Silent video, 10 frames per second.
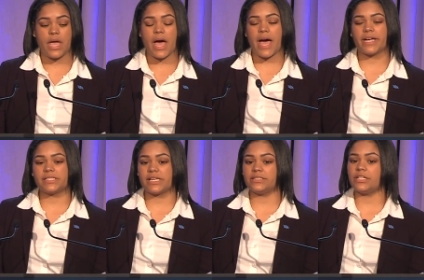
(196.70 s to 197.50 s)
I
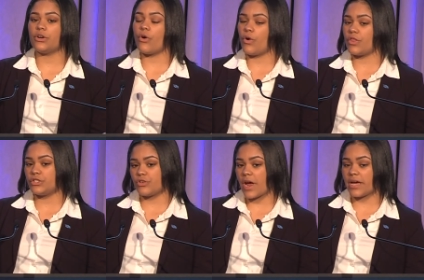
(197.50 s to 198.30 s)
attended all the
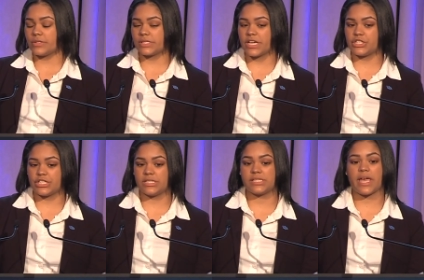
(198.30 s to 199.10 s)
tryout
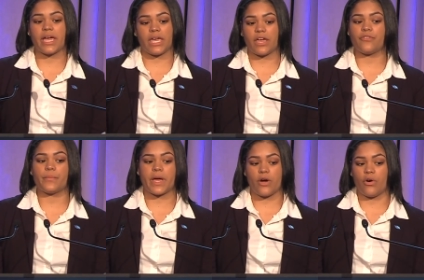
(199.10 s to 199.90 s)
sessions and gave it
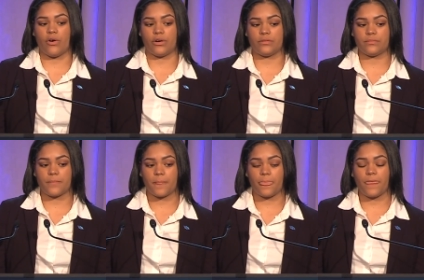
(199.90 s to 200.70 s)
my all.
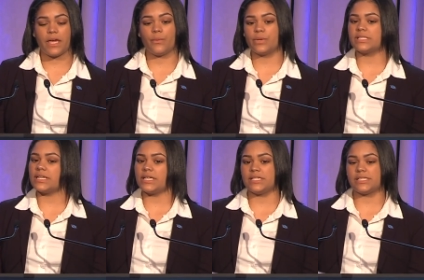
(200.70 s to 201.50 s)
It
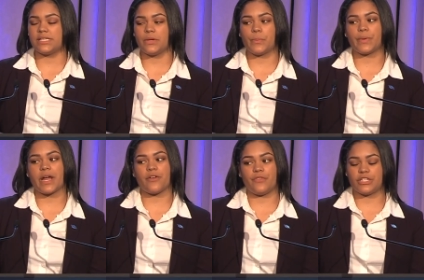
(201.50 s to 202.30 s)
wasn't easy, but I
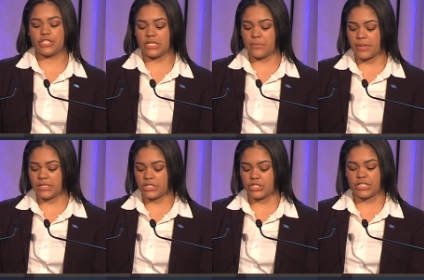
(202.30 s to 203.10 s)
eventually made
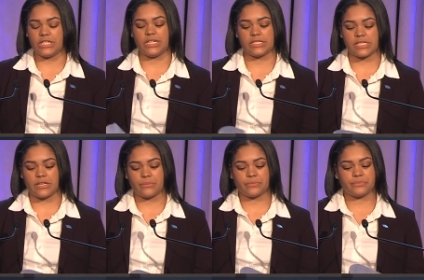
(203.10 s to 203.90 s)
the cheerleading team